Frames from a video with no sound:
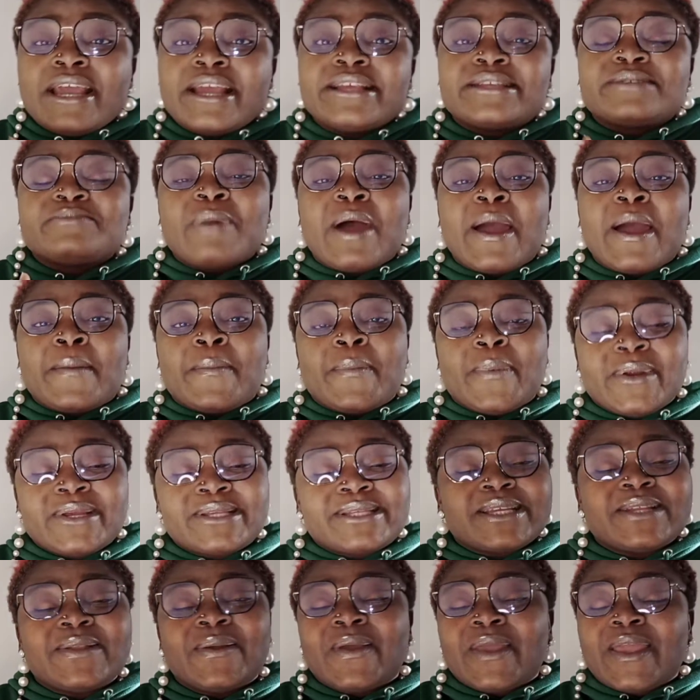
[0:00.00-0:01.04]
It's my
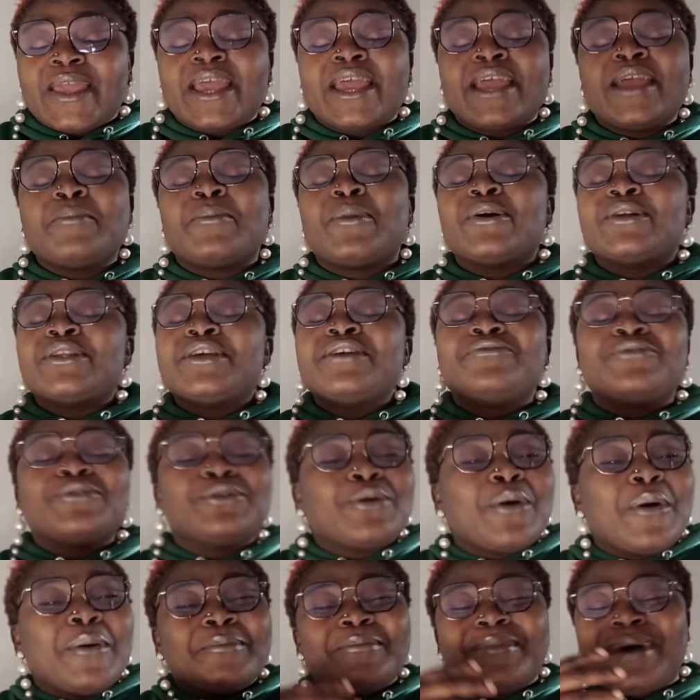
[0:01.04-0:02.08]
person, okay? But if you
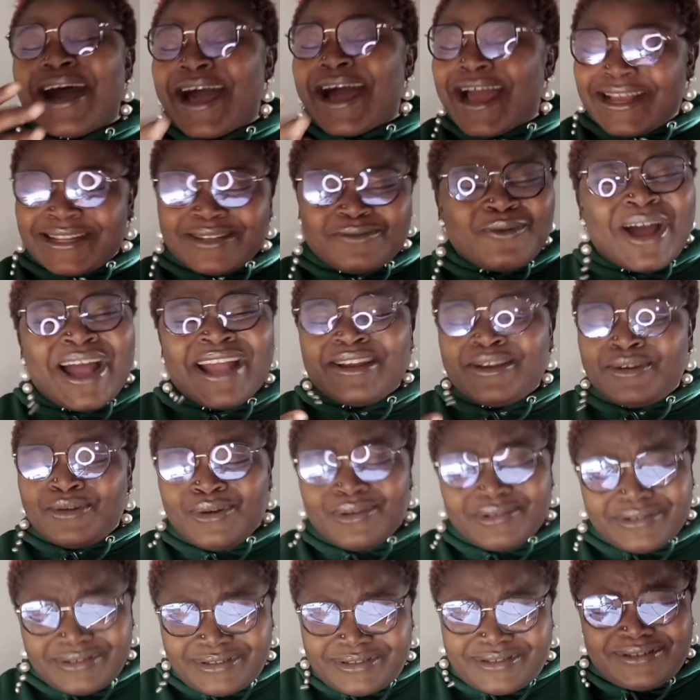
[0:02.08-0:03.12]
don't mind, why
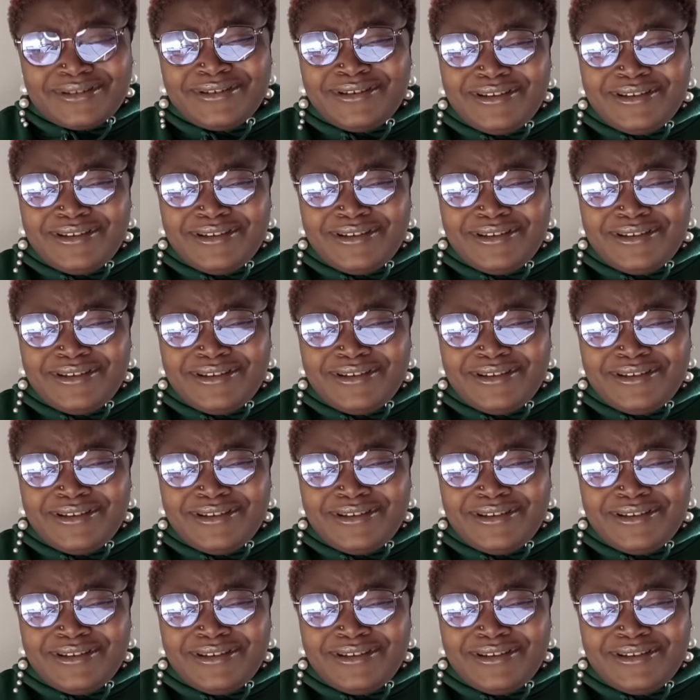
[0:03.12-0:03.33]
not?